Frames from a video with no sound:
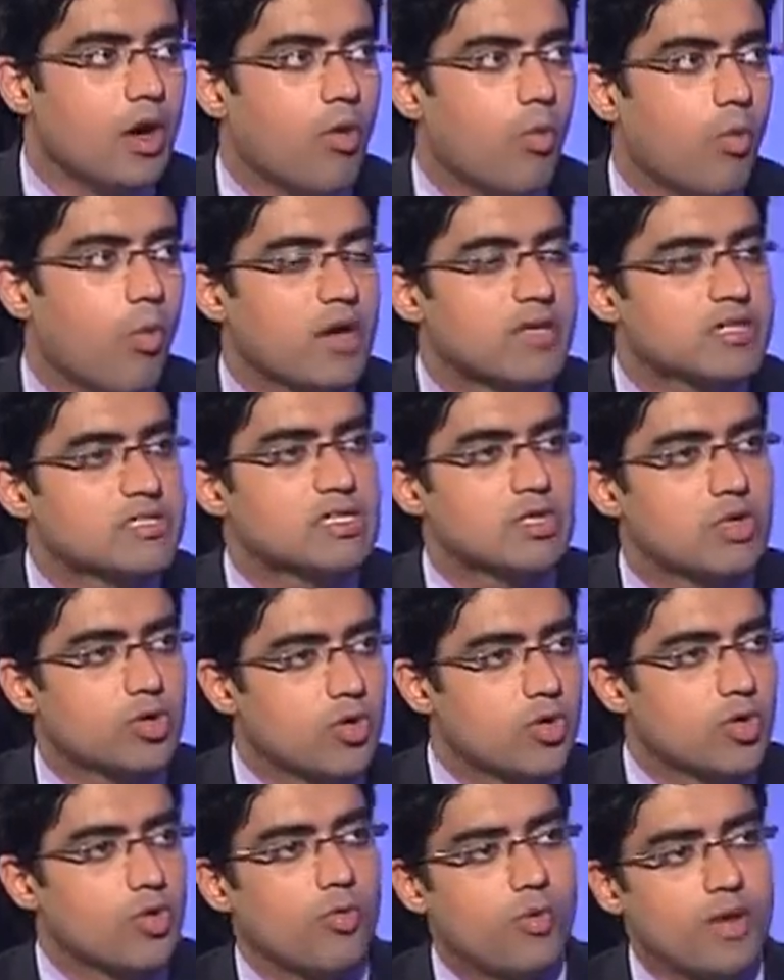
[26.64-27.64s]
What is a
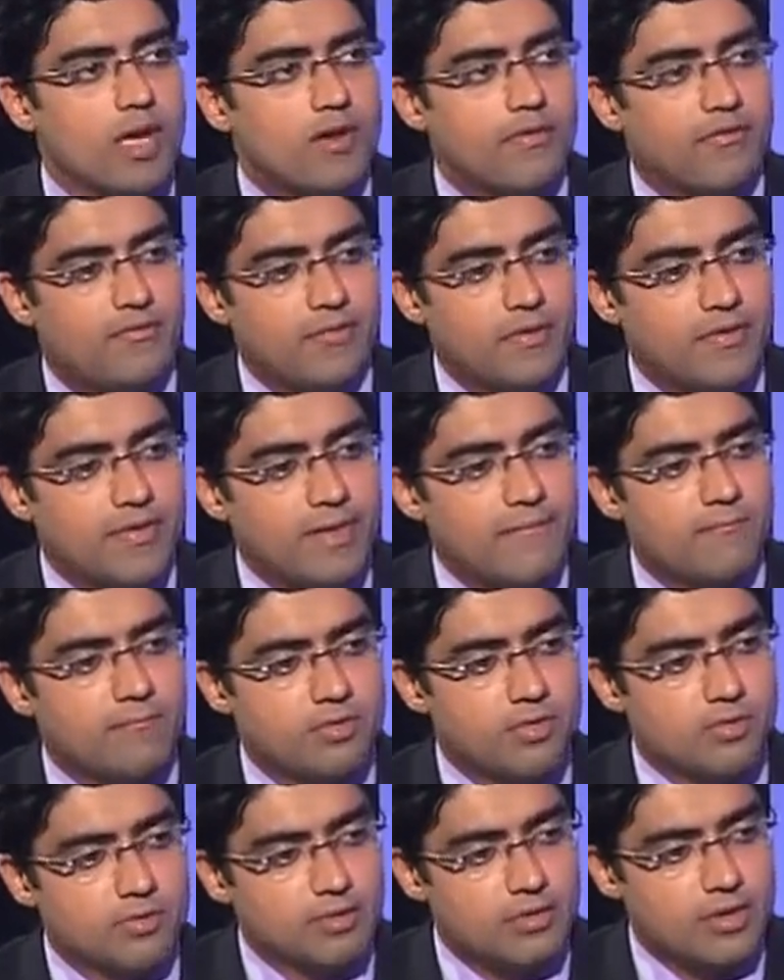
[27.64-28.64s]
good way for them
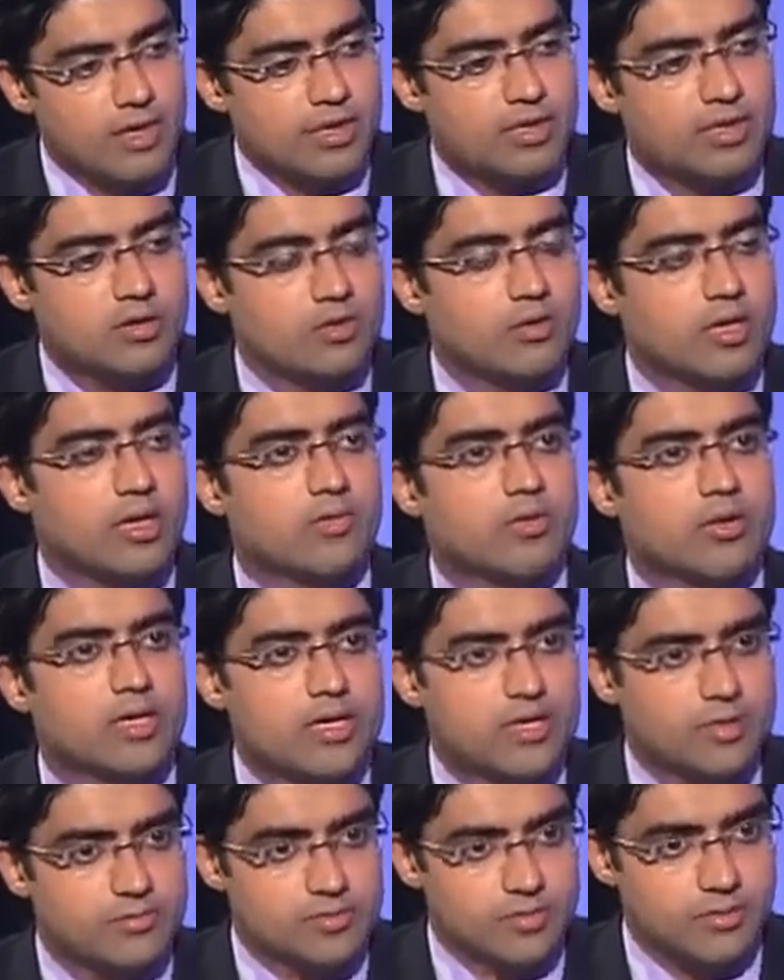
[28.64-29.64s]
to get into
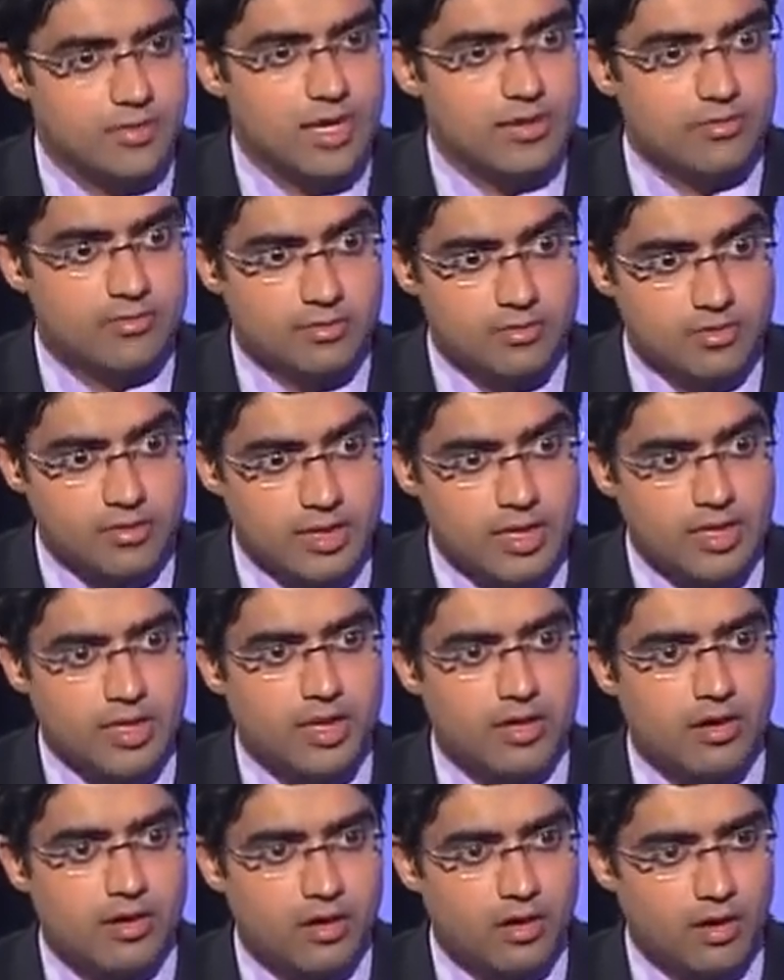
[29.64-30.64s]
equity so that
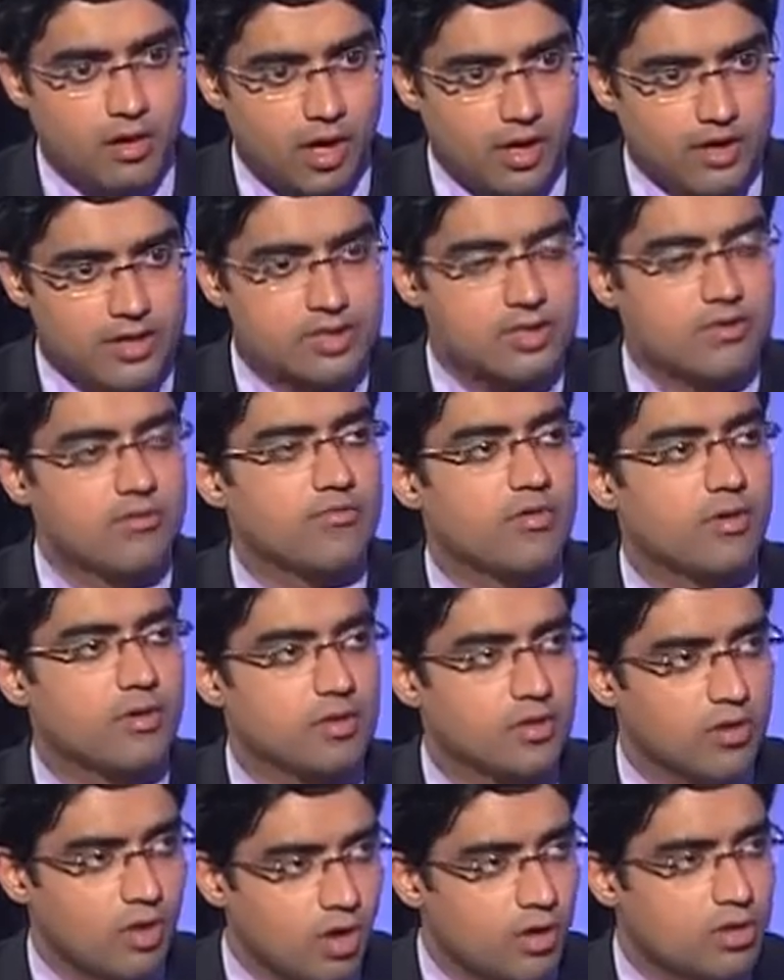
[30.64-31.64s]
they are in it for
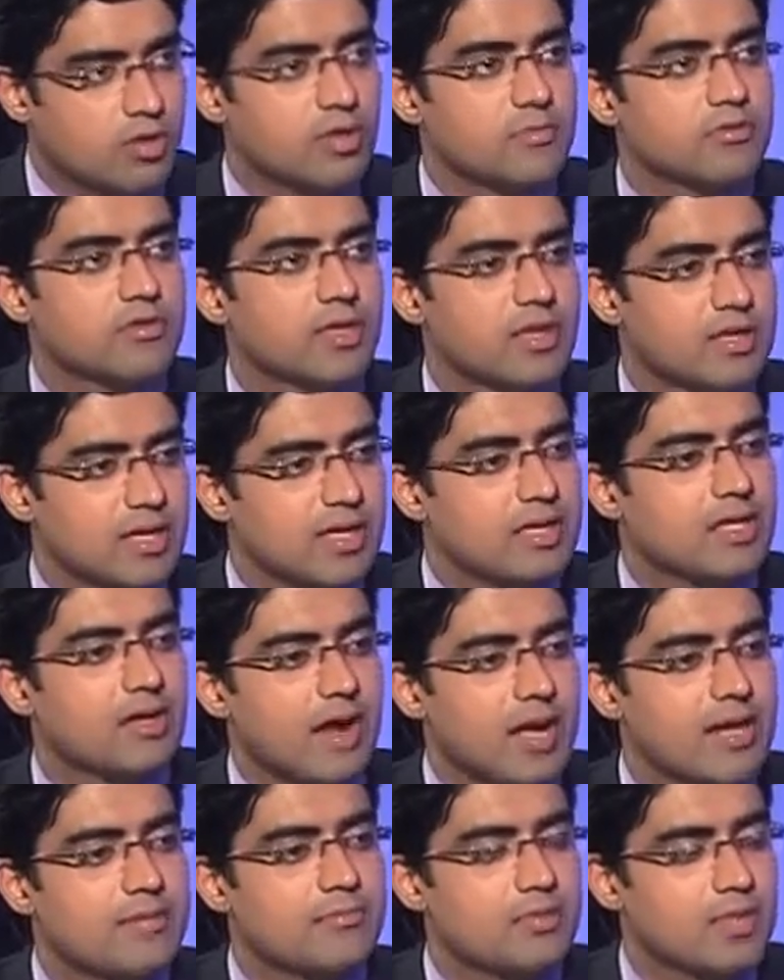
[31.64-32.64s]
the long term, so that they get
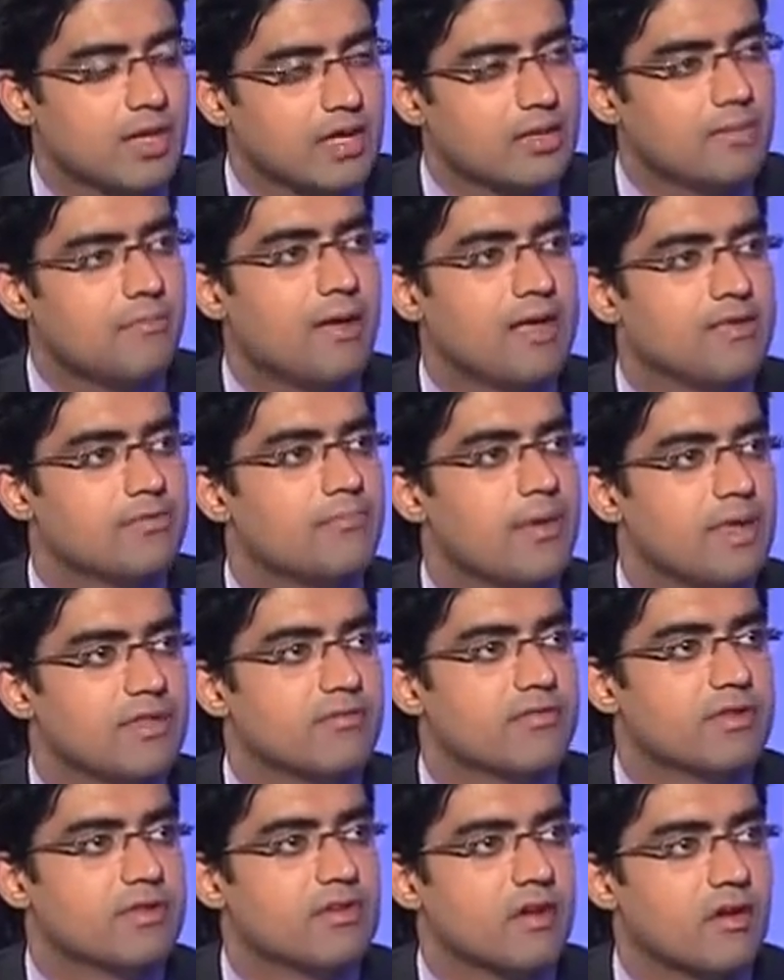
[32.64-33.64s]
the best
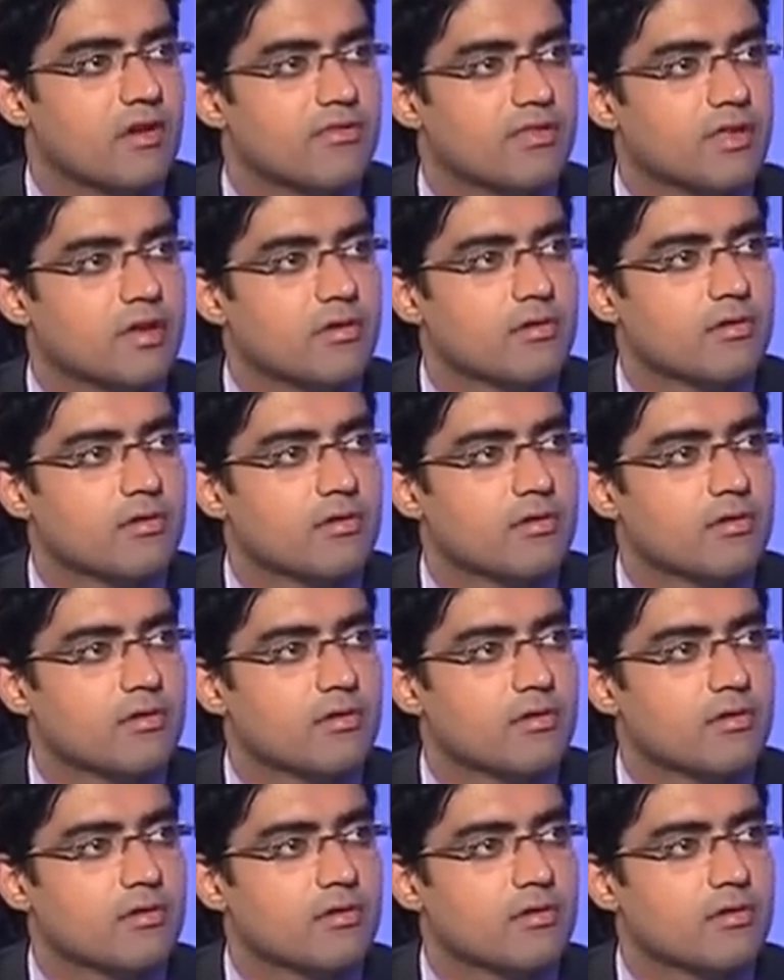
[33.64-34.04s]
benefits out of that?